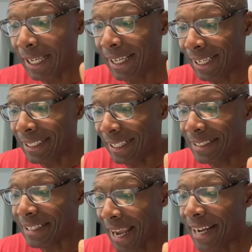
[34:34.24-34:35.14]
It
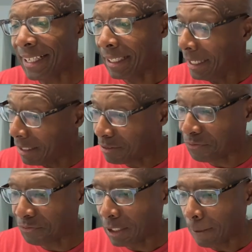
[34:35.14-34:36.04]
is a
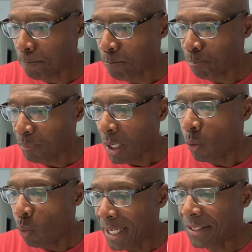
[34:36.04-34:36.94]
cliff.
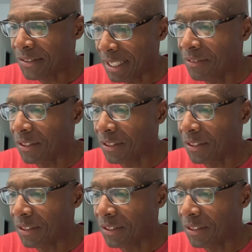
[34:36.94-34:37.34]
We see